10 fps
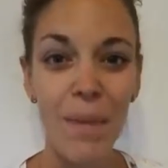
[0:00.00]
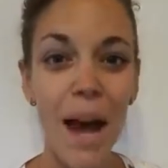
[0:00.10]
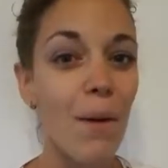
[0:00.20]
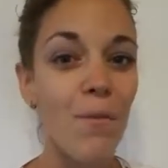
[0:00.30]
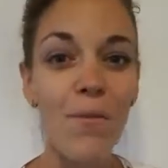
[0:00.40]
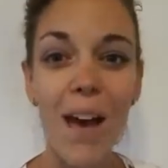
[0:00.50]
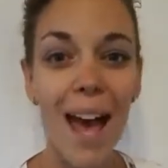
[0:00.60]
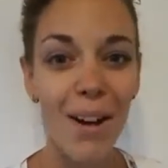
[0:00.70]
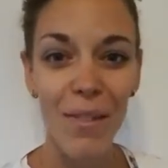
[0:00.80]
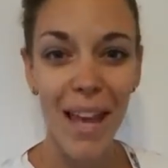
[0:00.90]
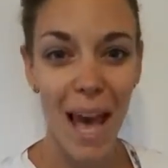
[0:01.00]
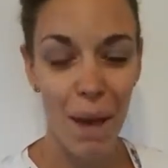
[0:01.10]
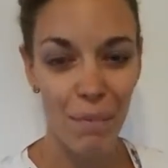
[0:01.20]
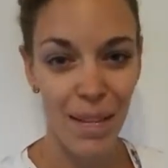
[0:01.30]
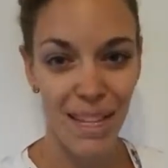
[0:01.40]
I'm very
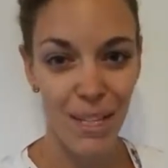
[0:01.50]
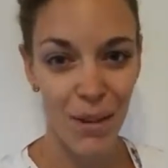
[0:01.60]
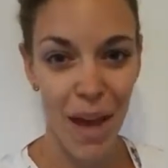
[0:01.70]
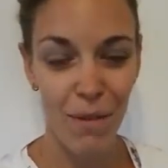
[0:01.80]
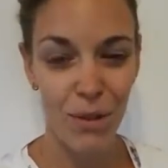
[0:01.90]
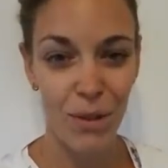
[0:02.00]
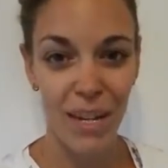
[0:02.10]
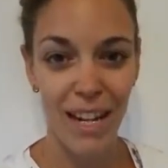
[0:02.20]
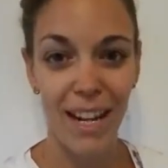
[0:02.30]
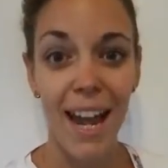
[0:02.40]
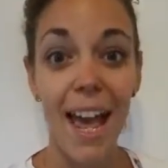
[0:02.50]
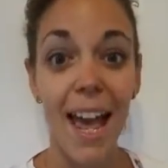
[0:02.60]
happy to have you here,